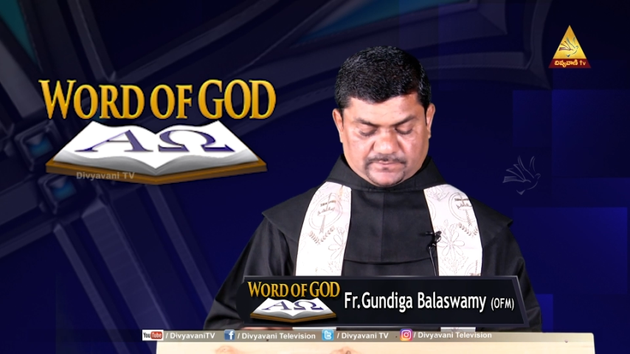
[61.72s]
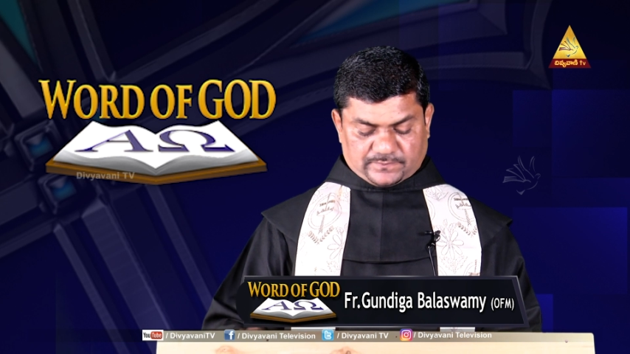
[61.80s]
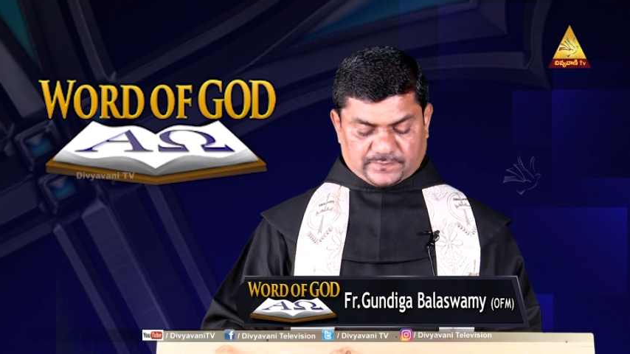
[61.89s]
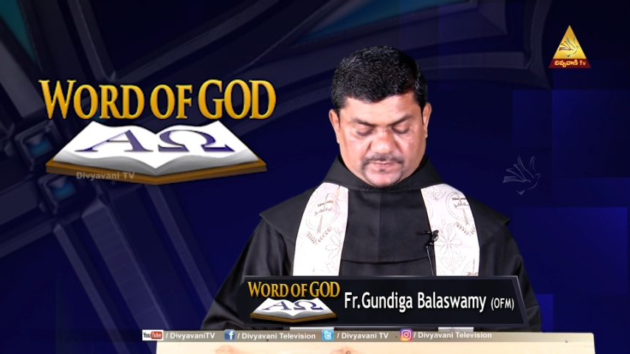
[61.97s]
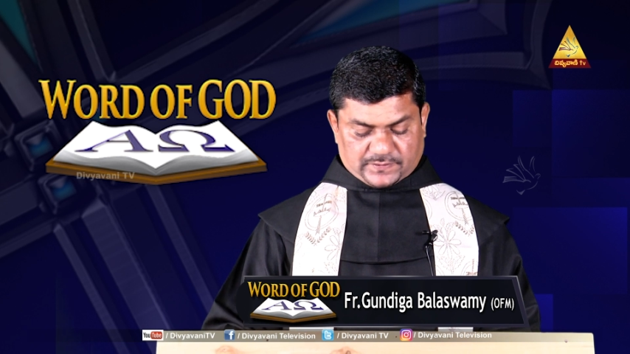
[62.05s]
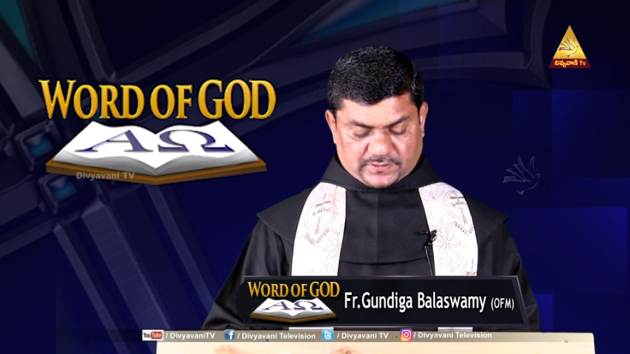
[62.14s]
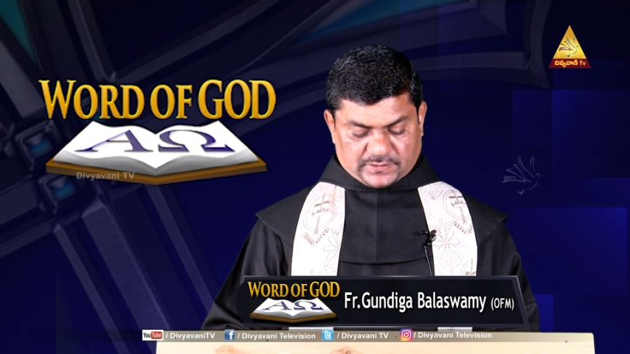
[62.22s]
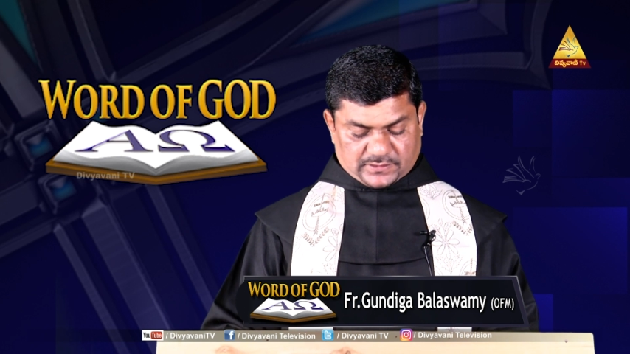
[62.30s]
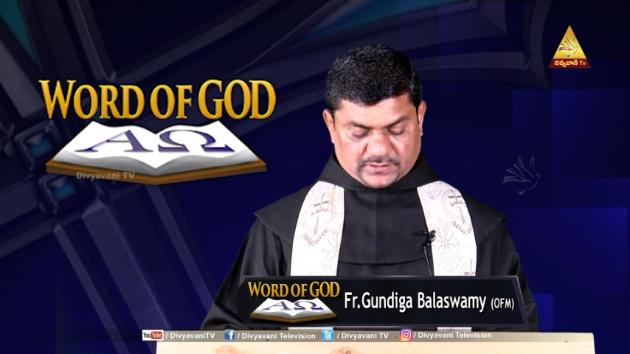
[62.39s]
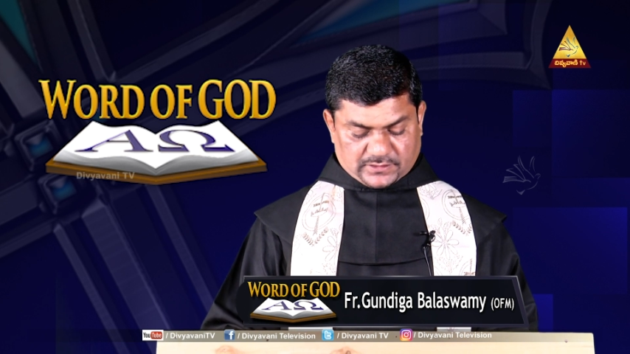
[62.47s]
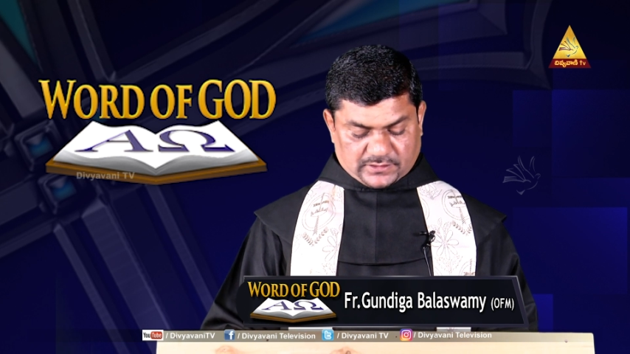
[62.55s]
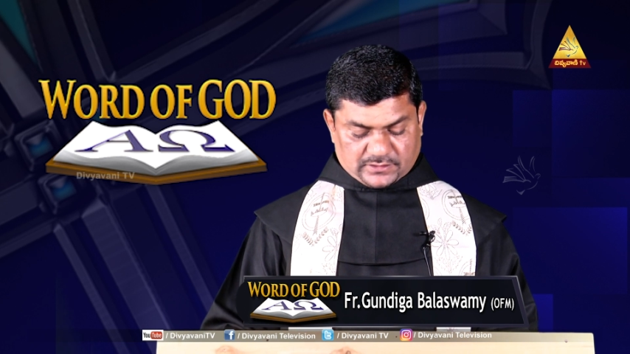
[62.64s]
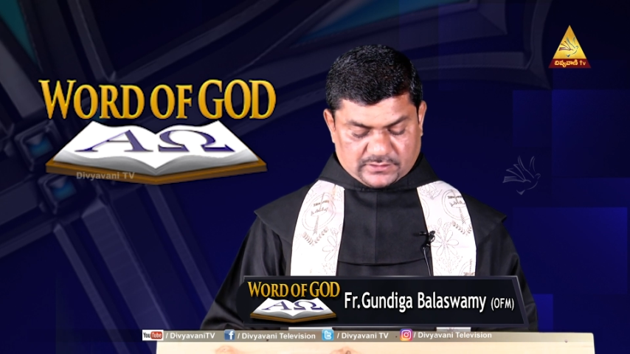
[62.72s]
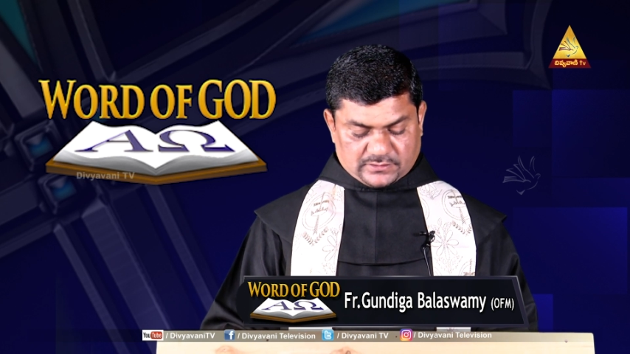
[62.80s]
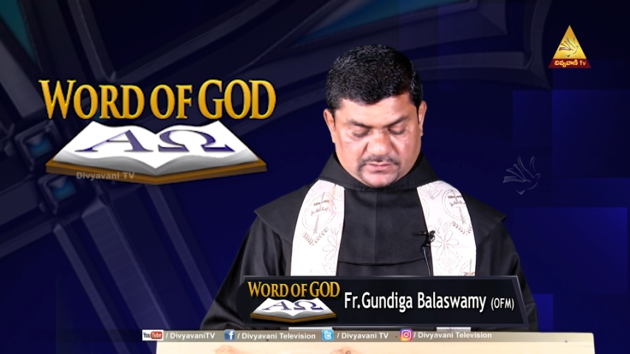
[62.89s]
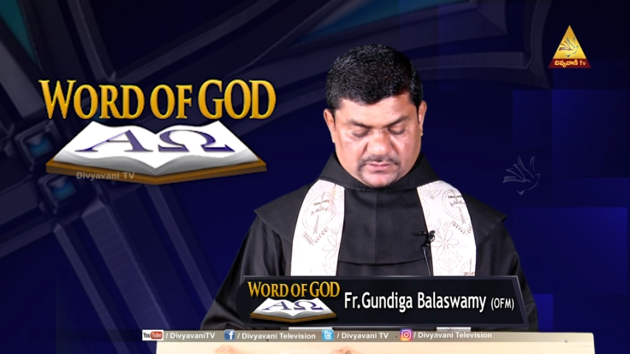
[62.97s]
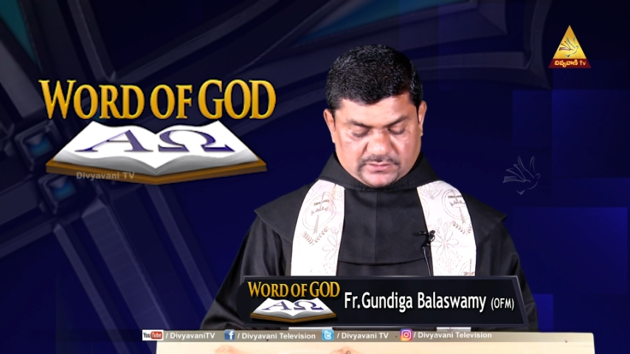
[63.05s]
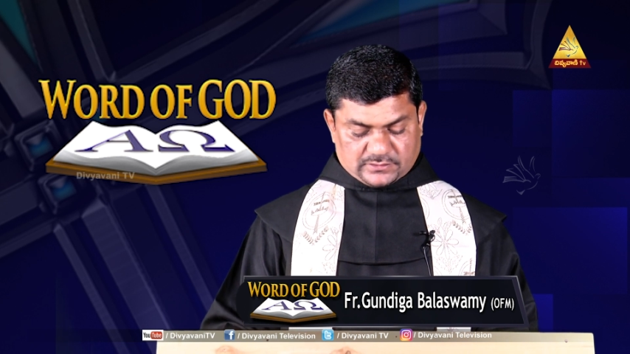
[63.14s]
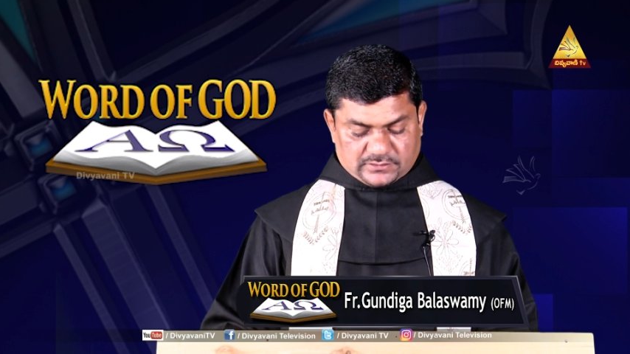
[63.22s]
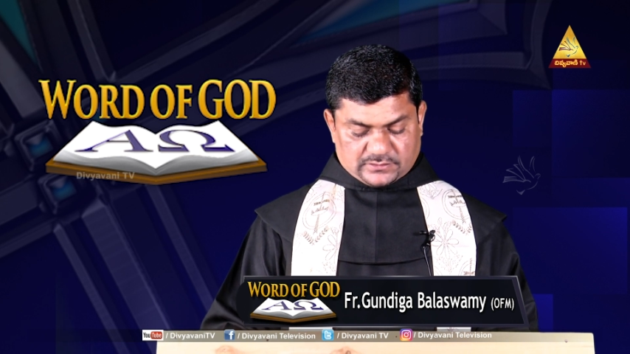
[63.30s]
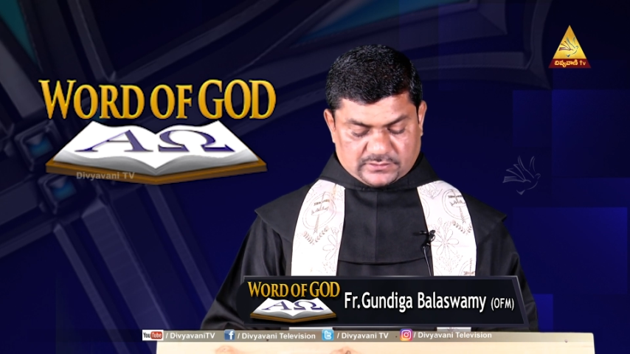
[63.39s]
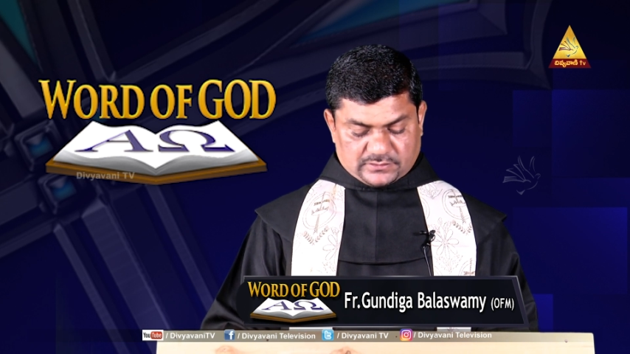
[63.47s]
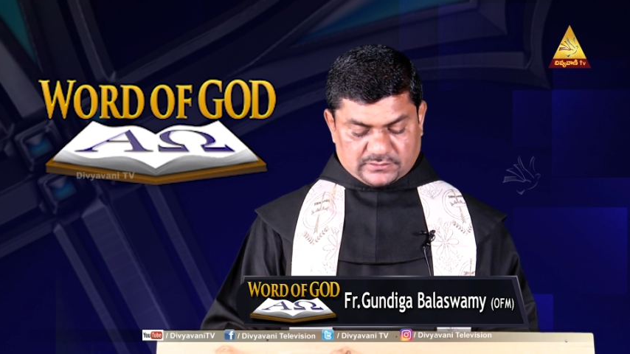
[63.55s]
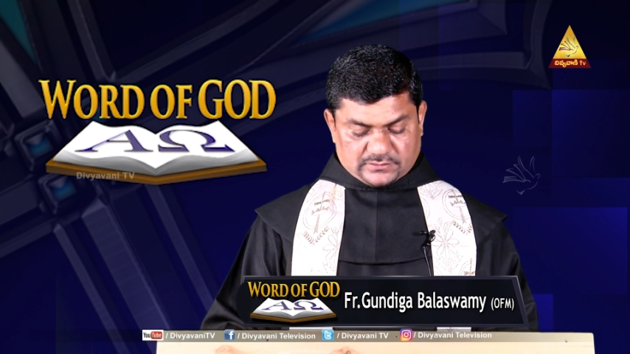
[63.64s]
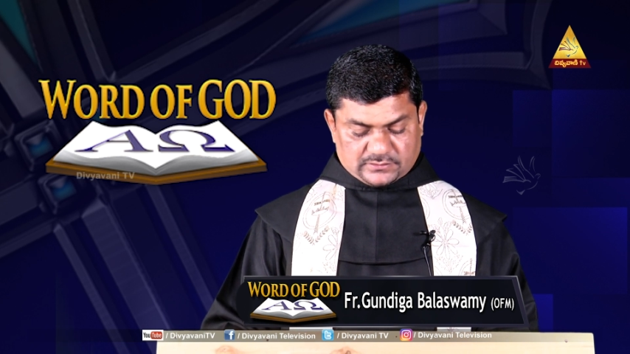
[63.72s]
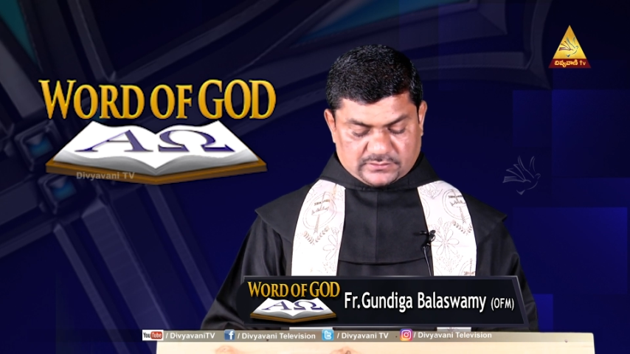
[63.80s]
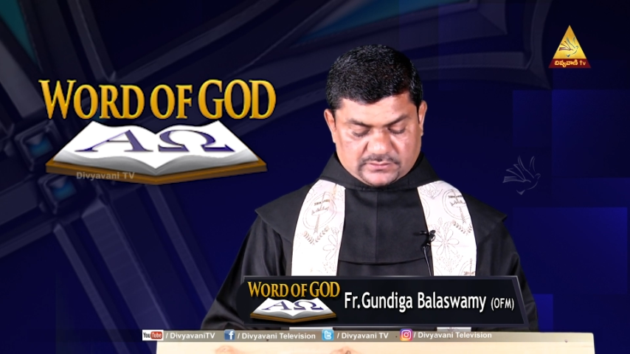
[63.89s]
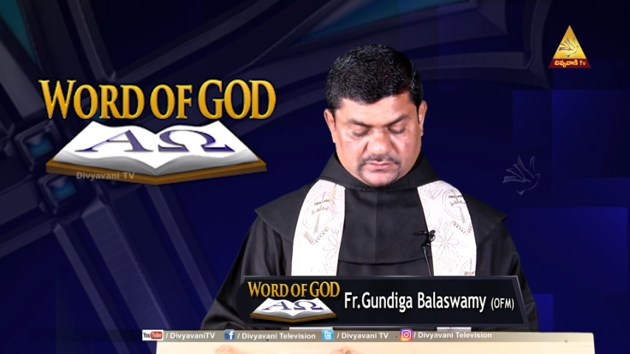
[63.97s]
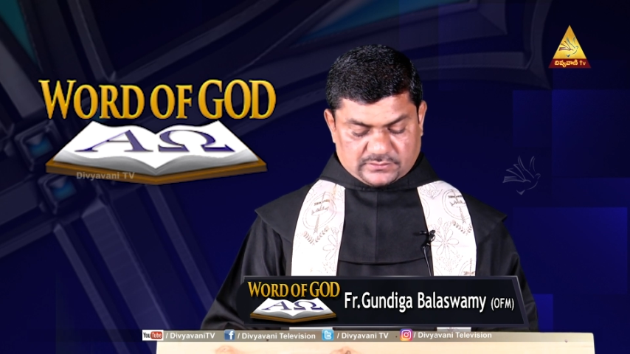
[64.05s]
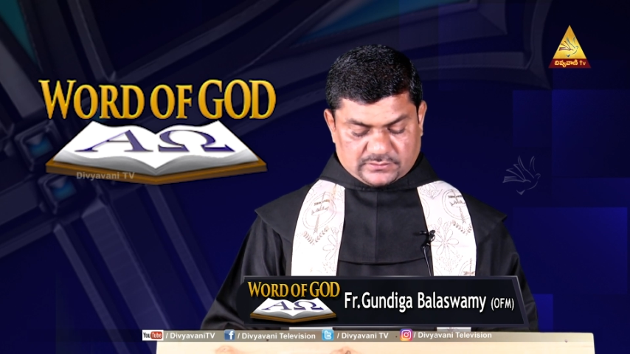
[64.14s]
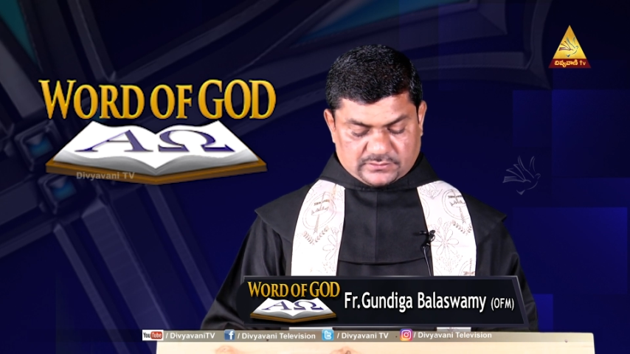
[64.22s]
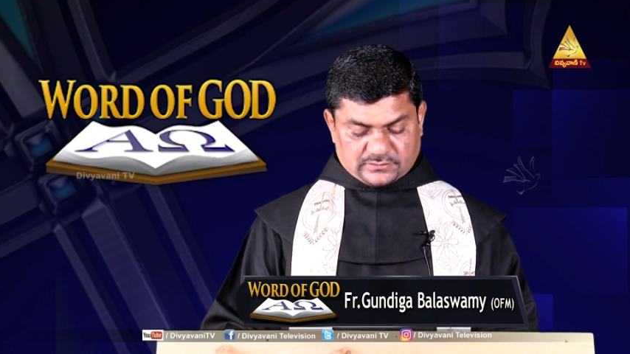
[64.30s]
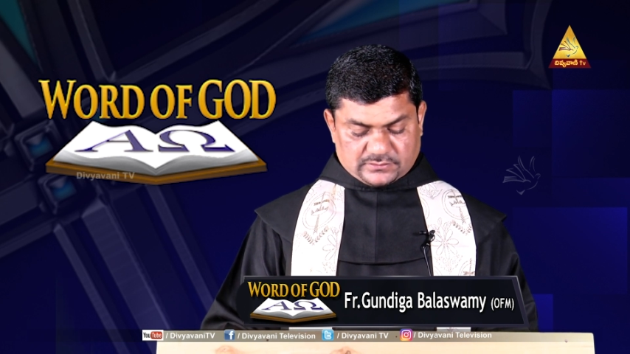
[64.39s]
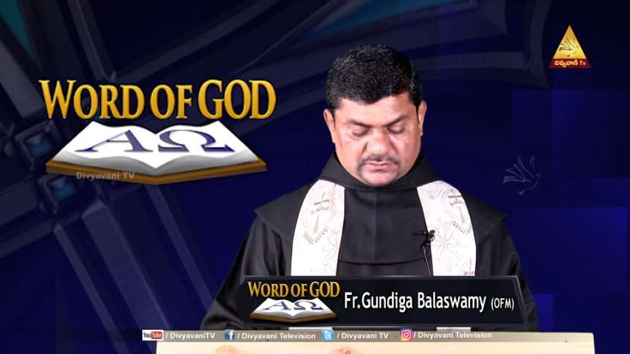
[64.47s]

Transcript: Nothing is said.